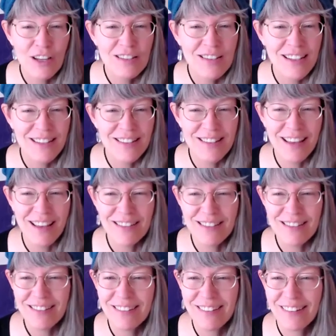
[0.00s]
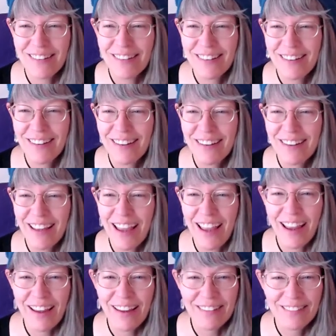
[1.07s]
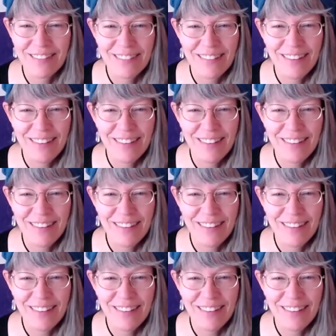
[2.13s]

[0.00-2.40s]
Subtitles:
just incense. Okay.